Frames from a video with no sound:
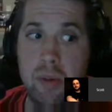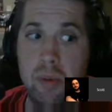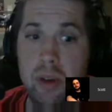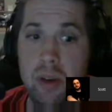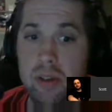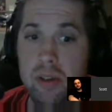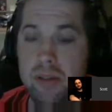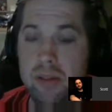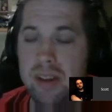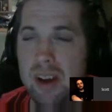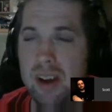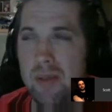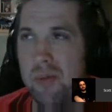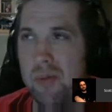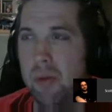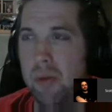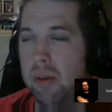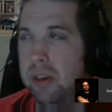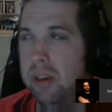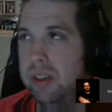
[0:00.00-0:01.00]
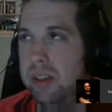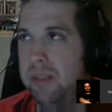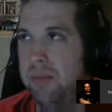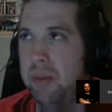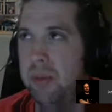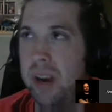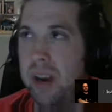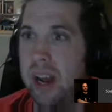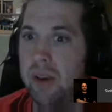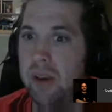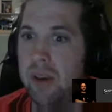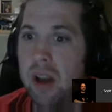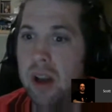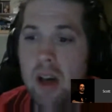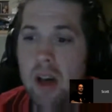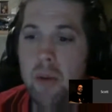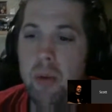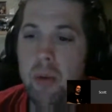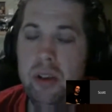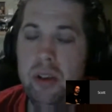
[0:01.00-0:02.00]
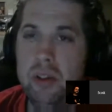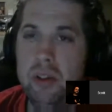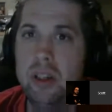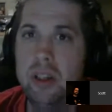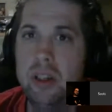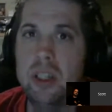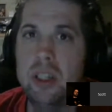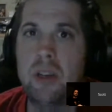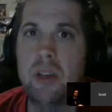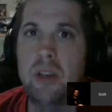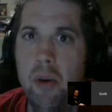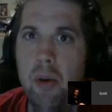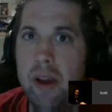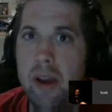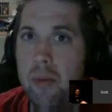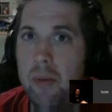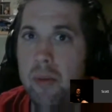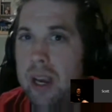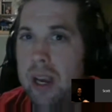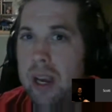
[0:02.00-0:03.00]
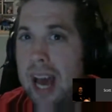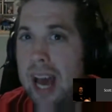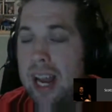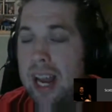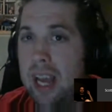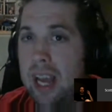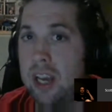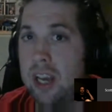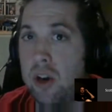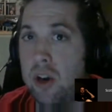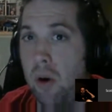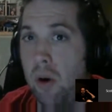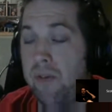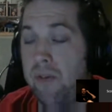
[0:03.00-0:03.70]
we used to just follow, and we had a